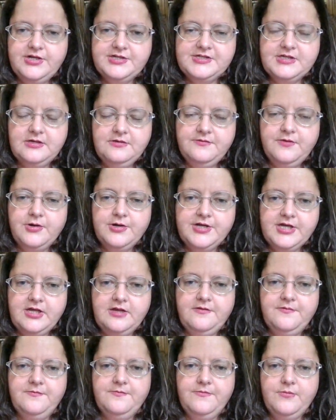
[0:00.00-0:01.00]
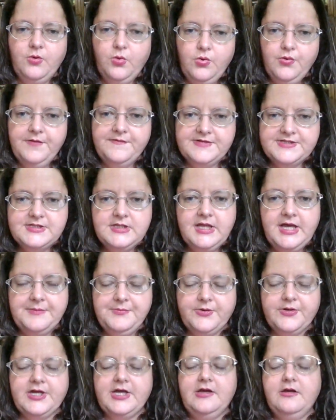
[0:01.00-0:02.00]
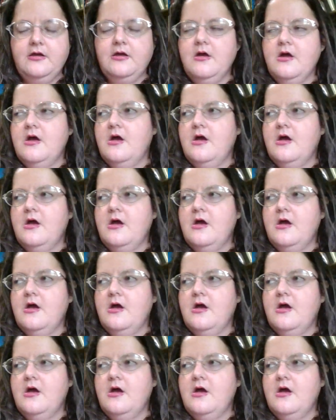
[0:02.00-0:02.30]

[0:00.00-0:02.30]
It's kind of hard to get a hold of a celebrity.